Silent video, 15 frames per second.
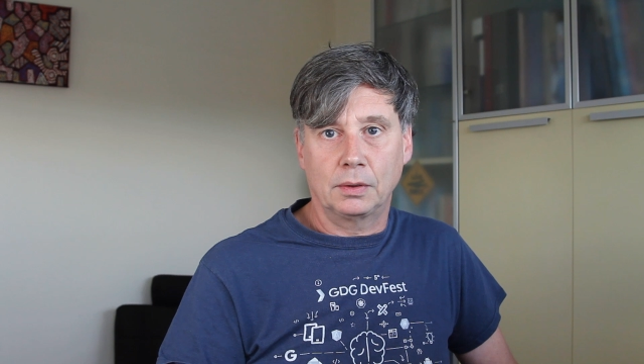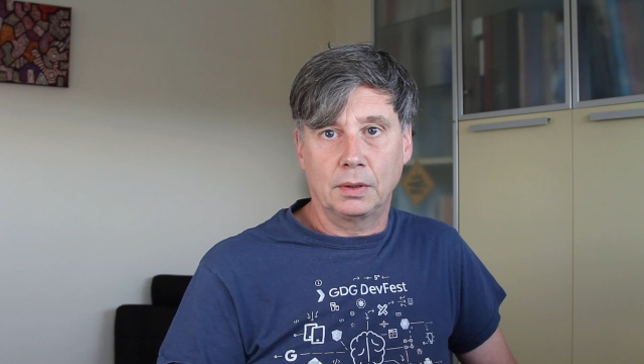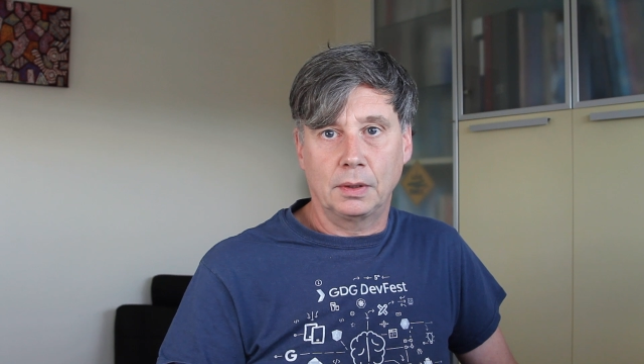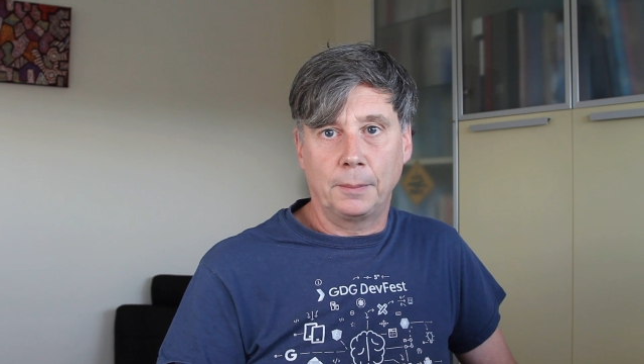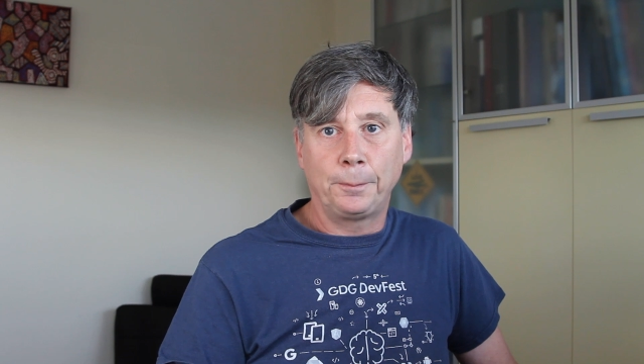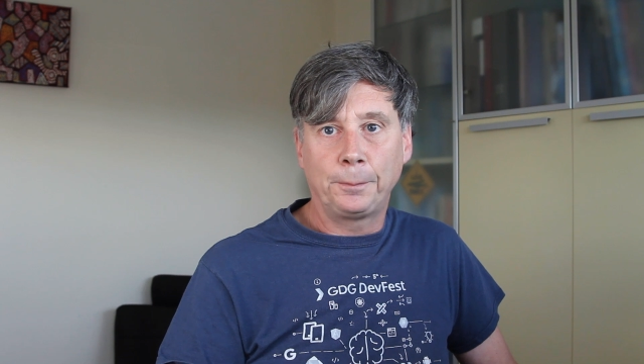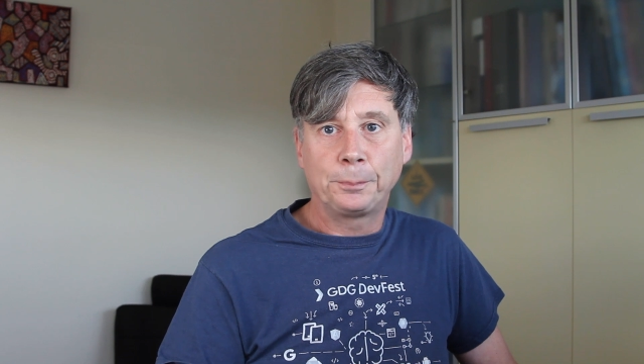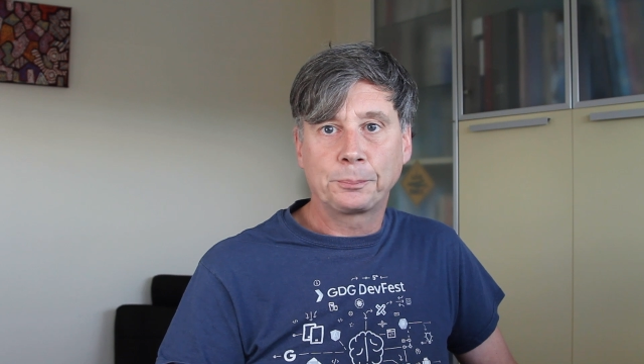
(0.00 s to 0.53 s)

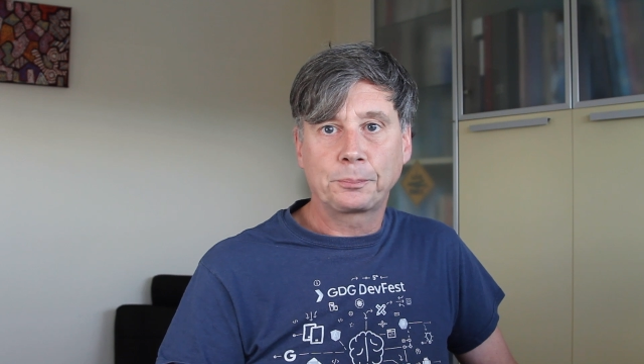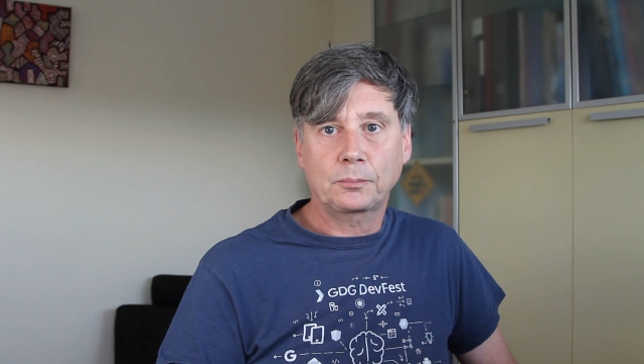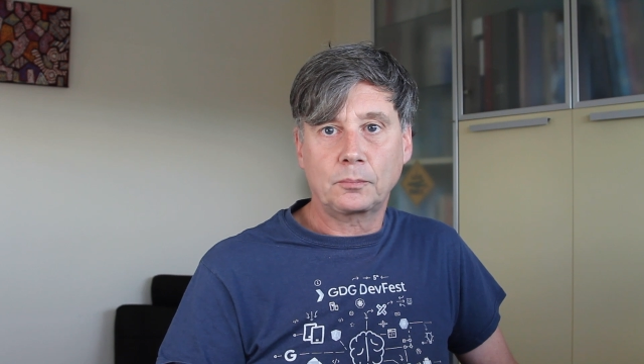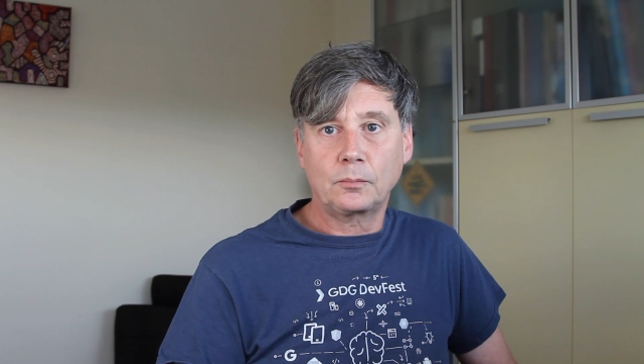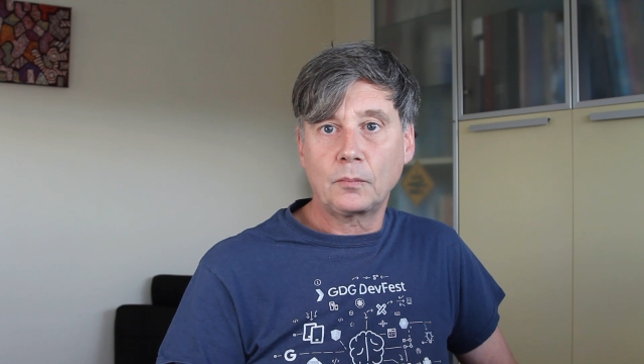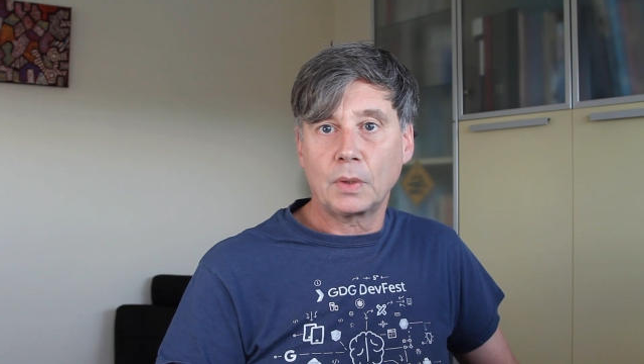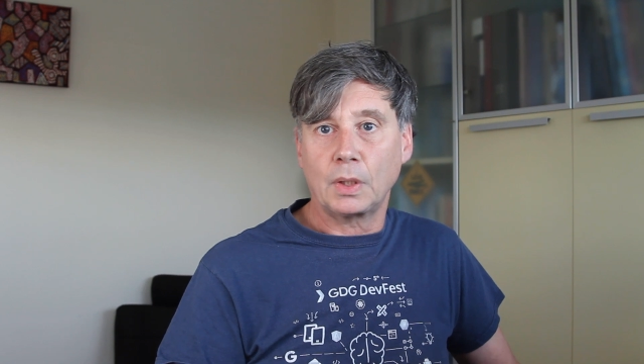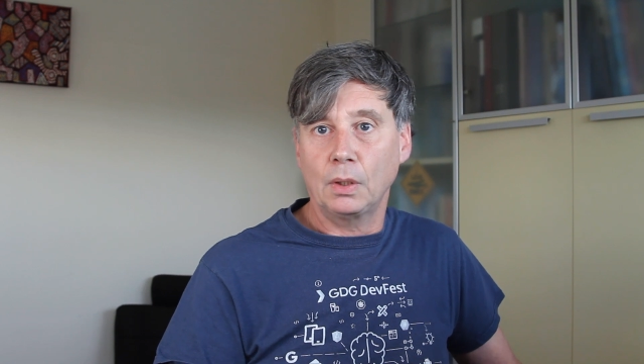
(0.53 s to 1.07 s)
the
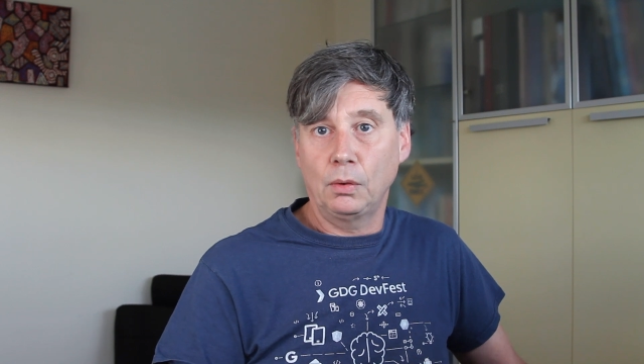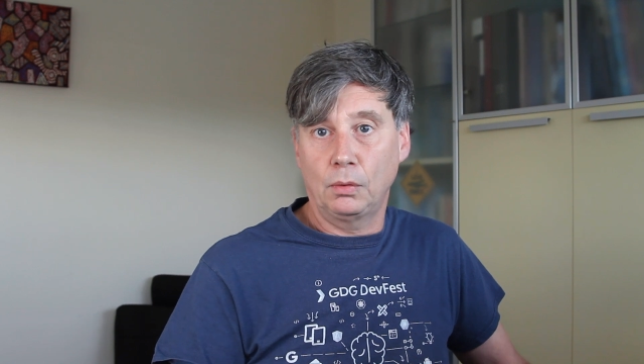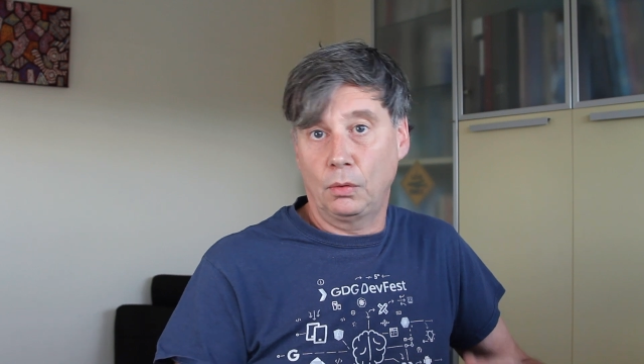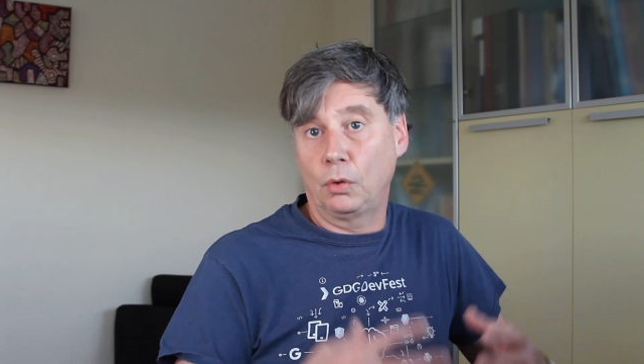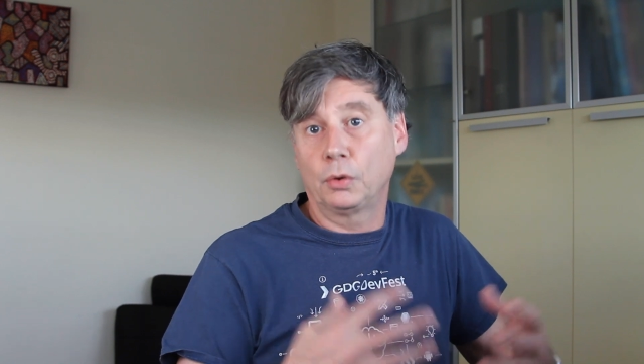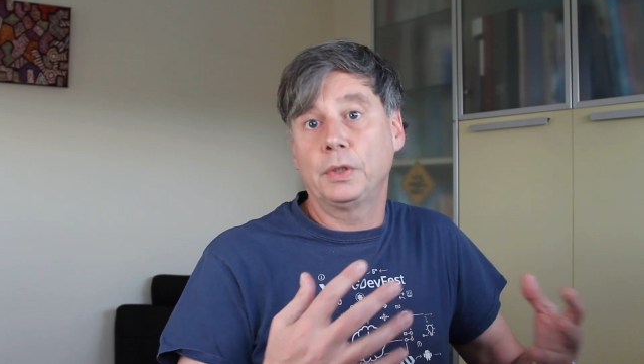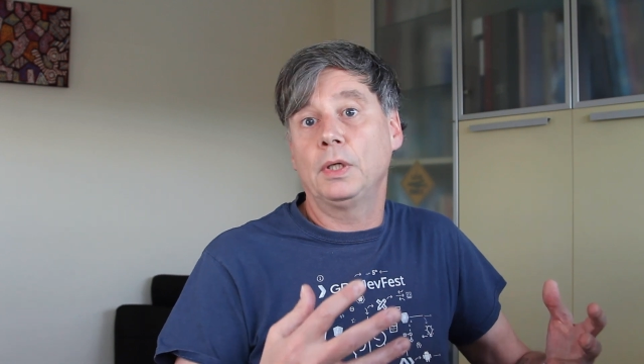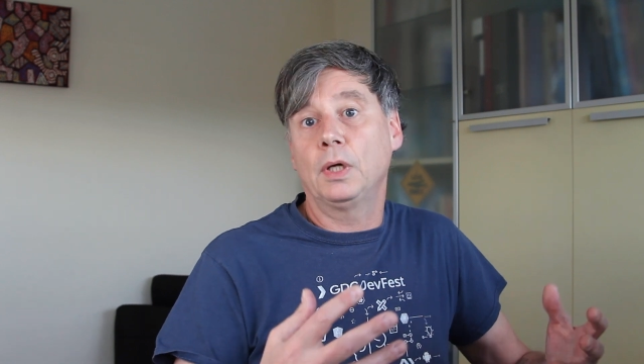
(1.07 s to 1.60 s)

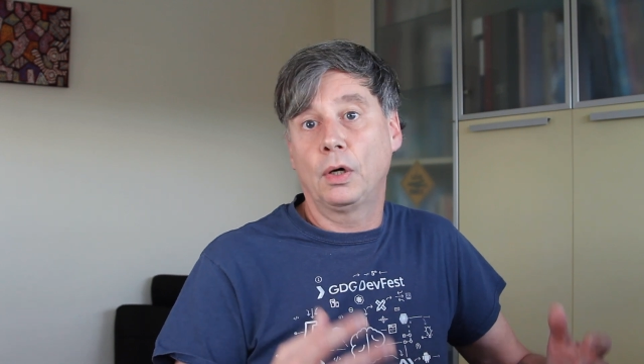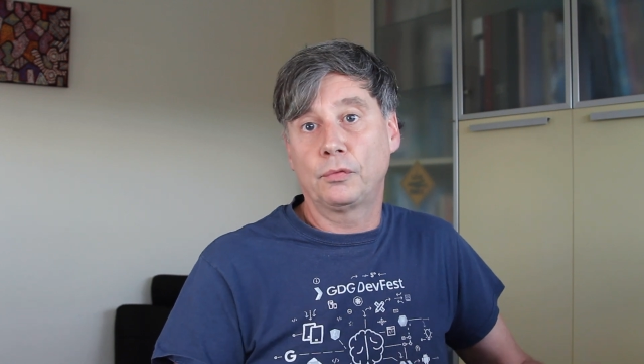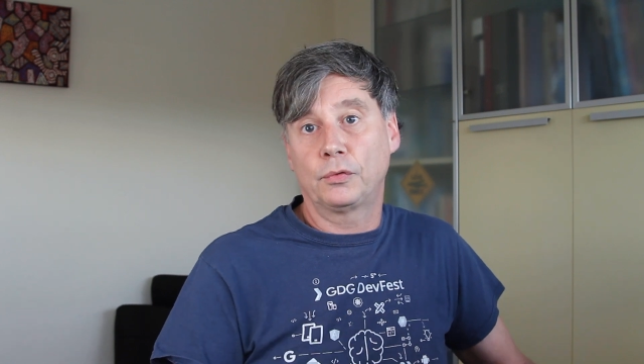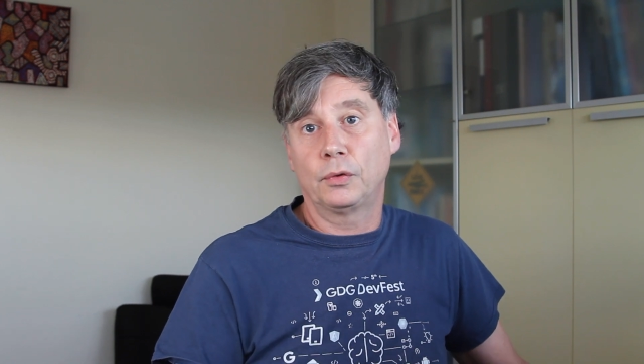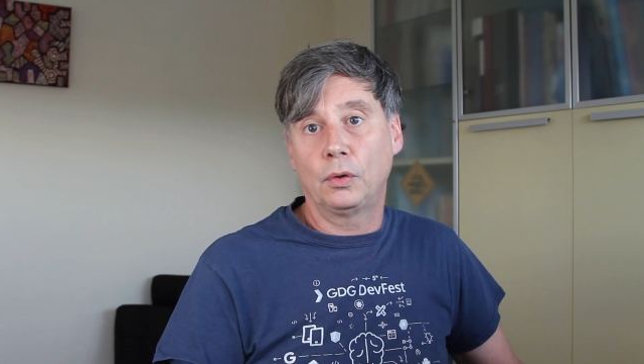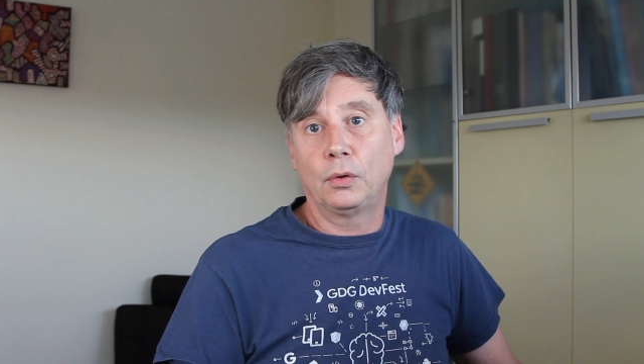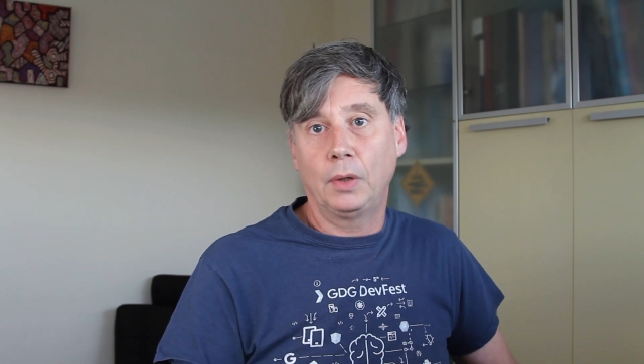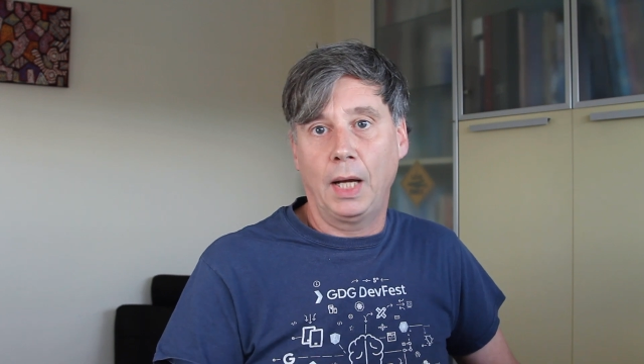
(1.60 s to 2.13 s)

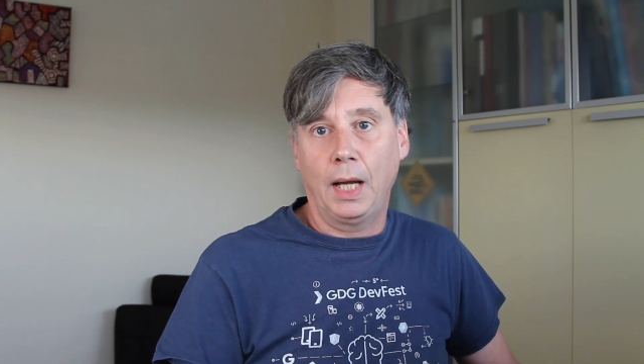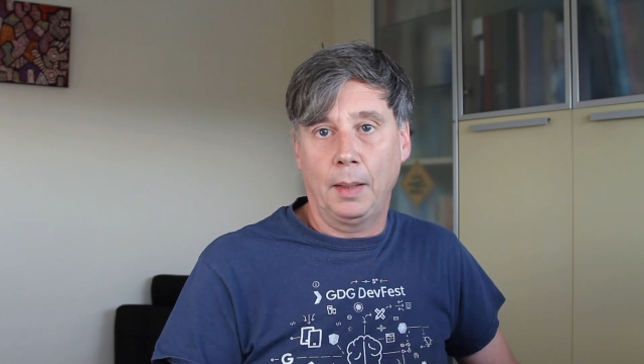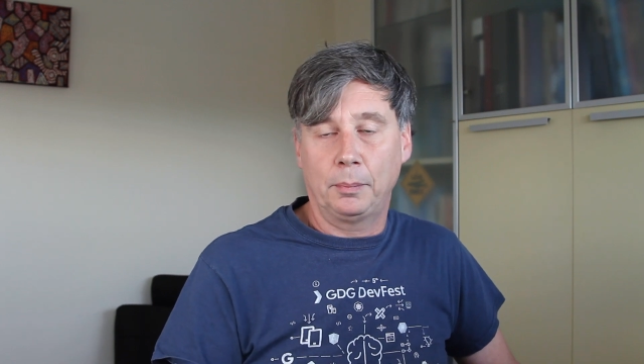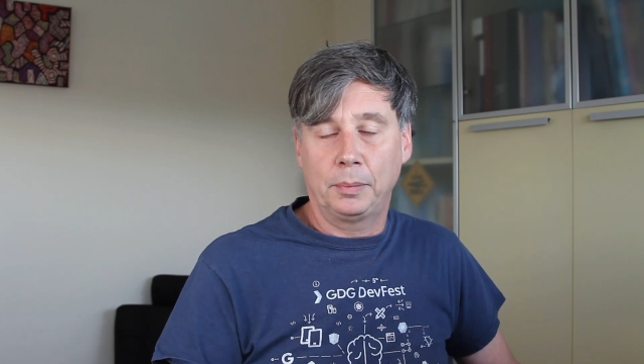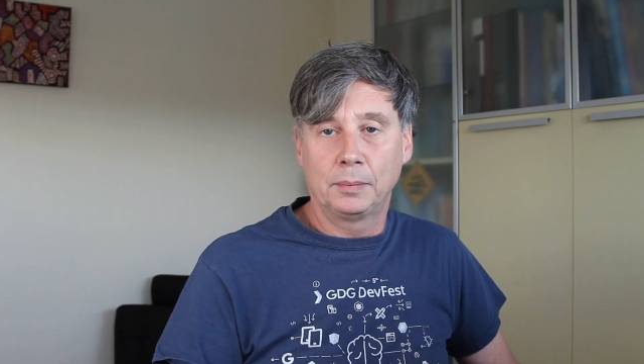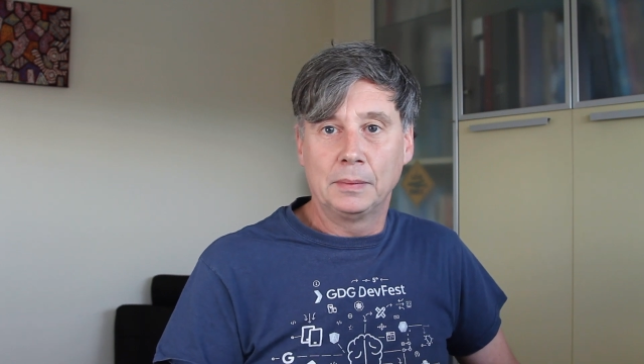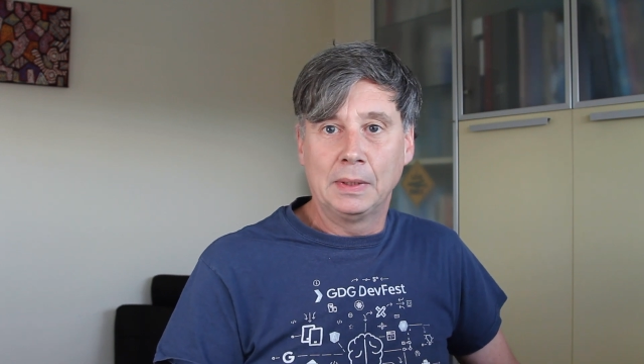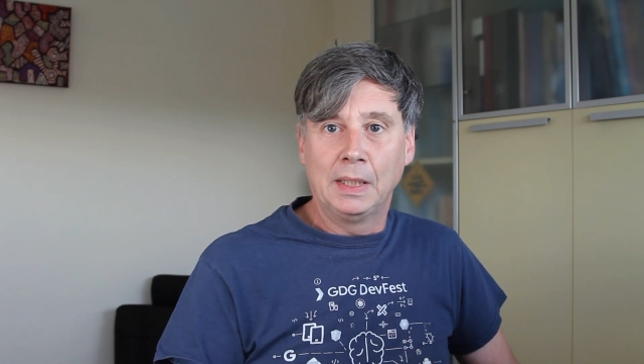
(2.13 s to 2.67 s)
overall app.